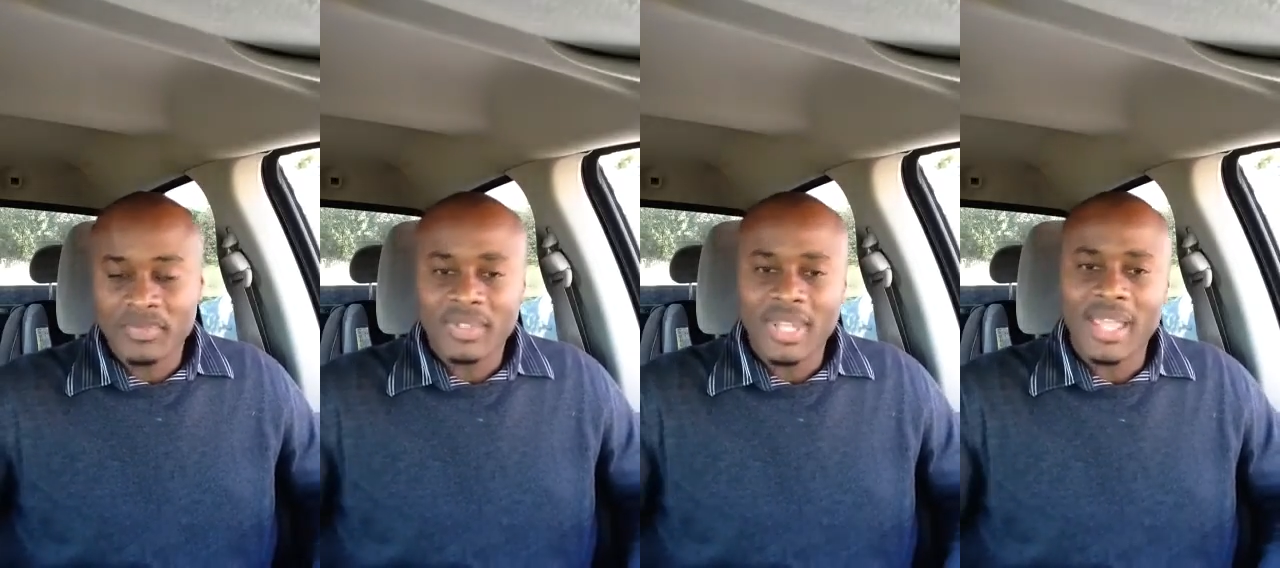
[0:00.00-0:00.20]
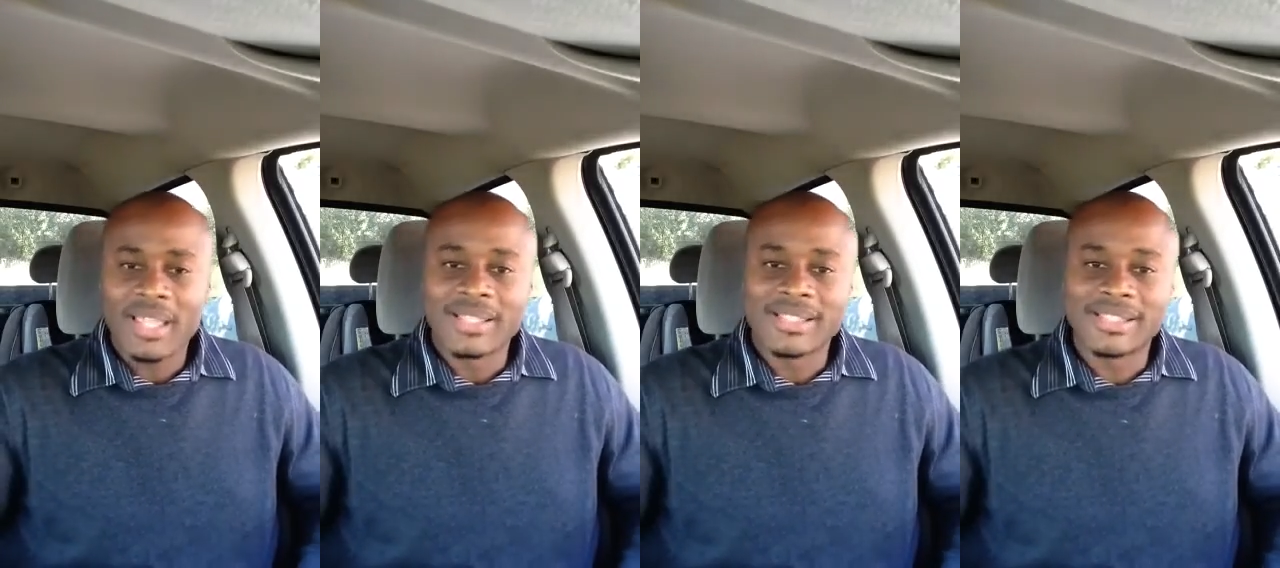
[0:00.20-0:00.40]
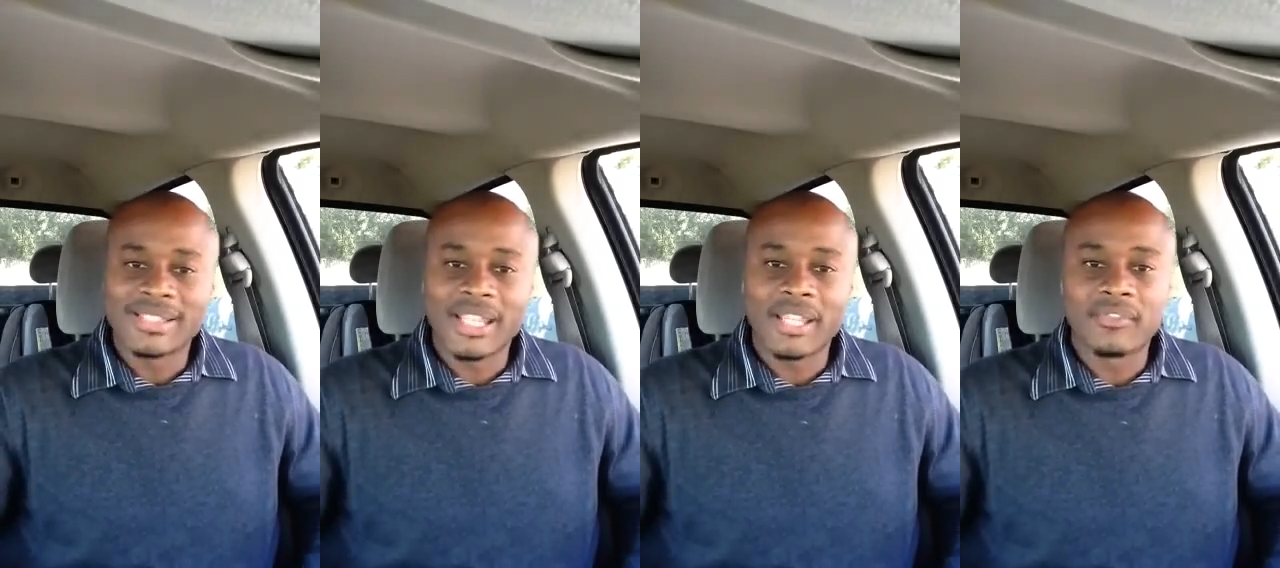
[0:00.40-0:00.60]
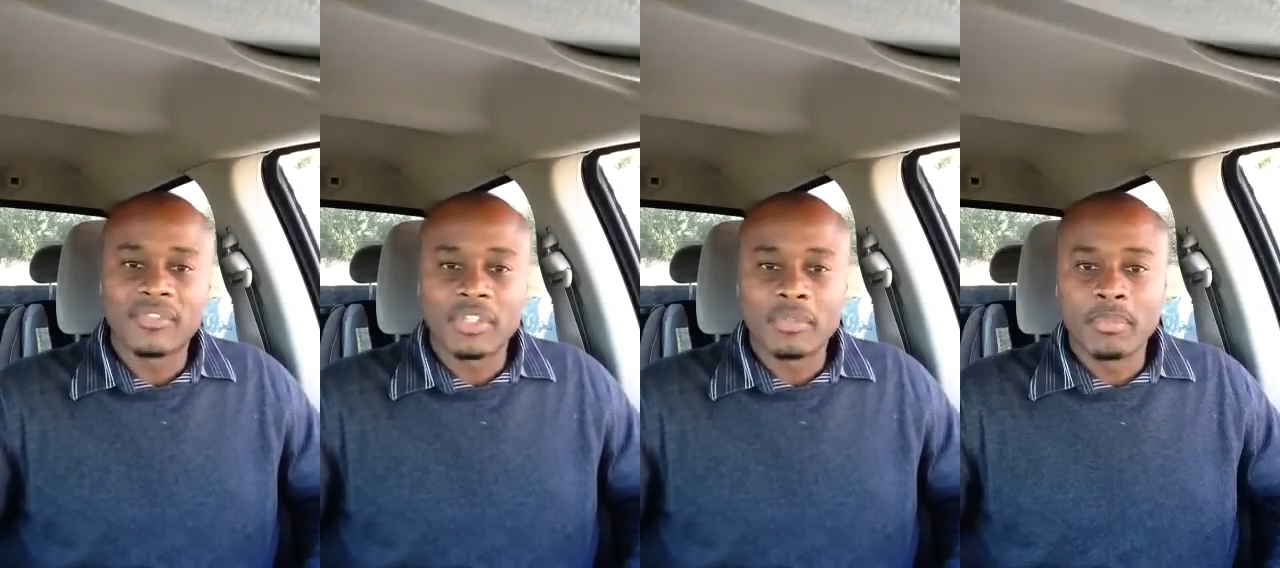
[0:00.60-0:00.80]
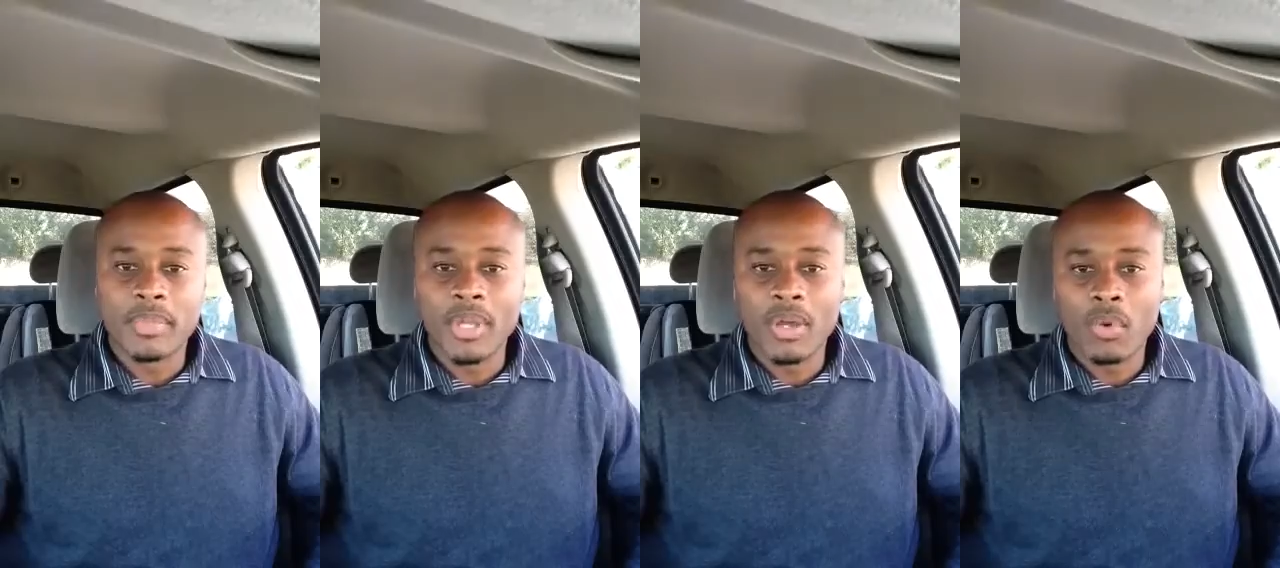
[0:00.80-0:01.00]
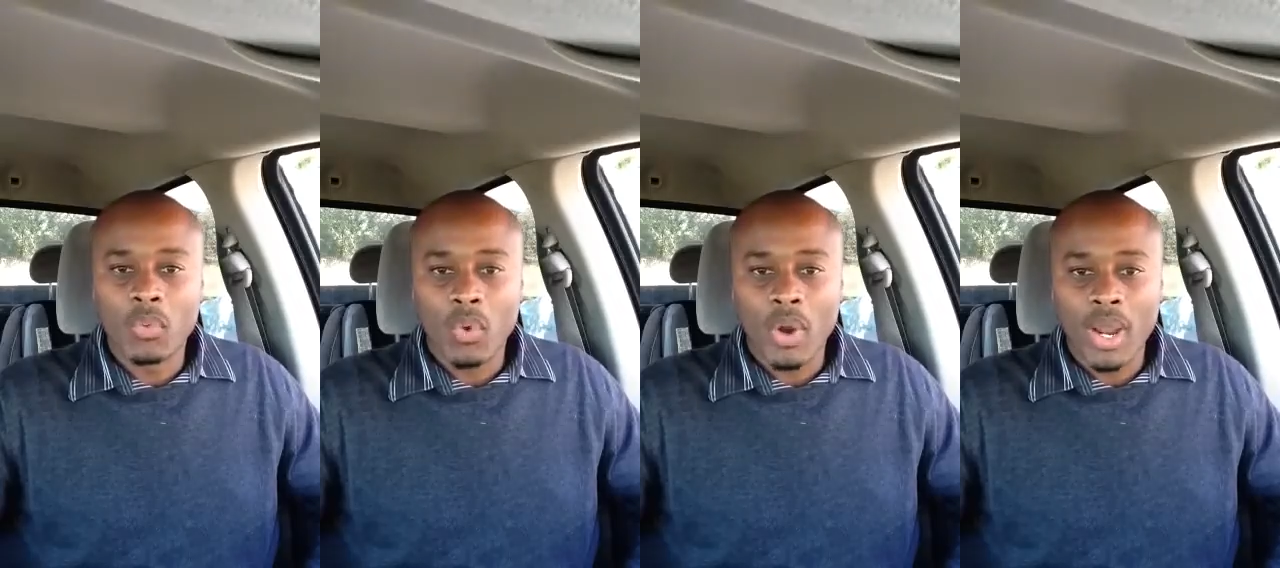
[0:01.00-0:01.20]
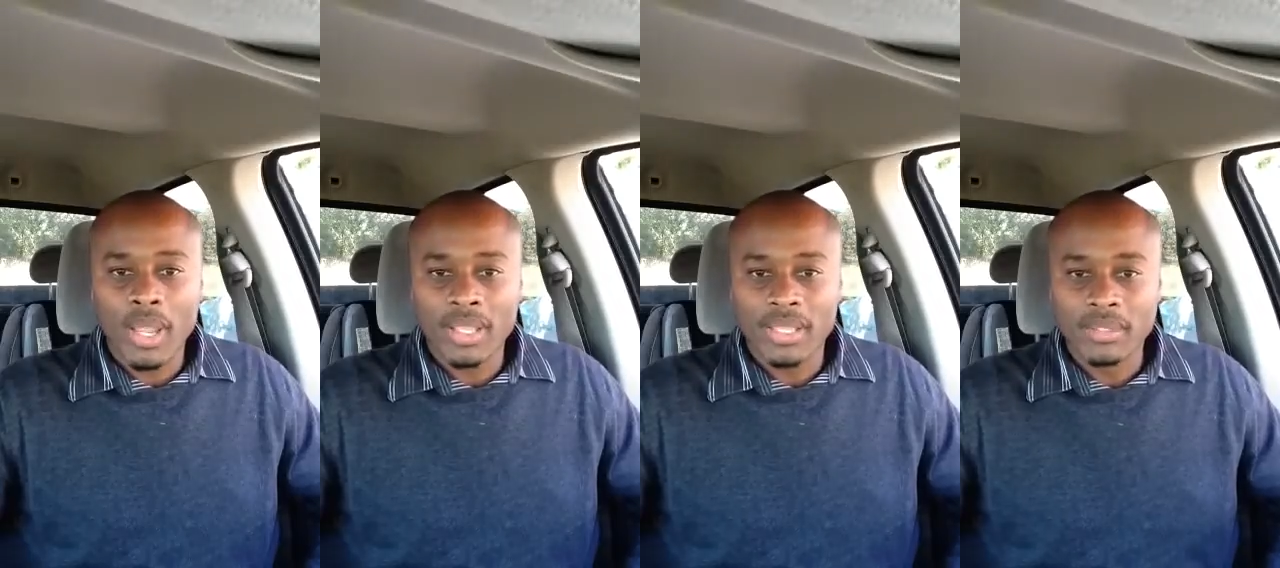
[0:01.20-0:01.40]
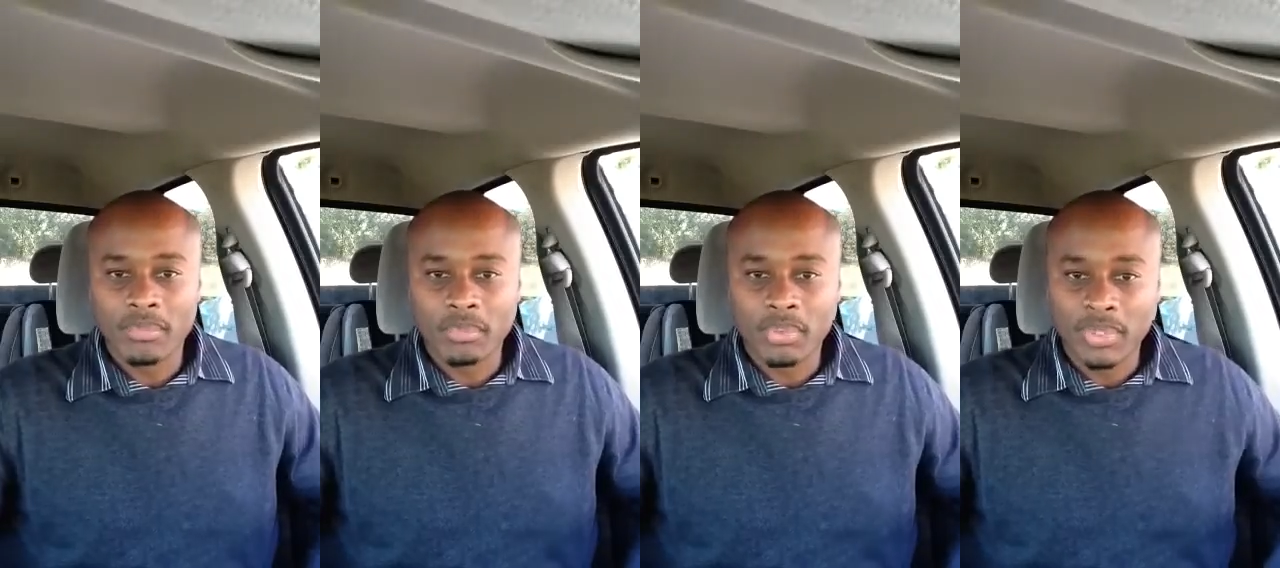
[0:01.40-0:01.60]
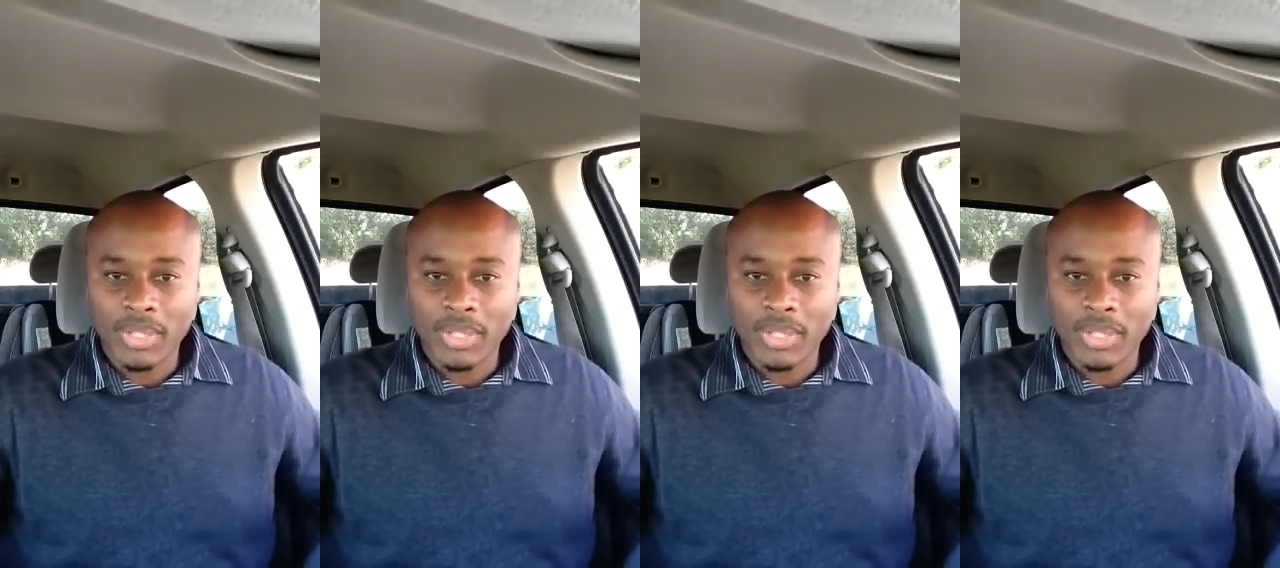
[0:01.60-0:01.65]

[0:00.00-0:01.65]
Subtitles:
like a safety belt where I can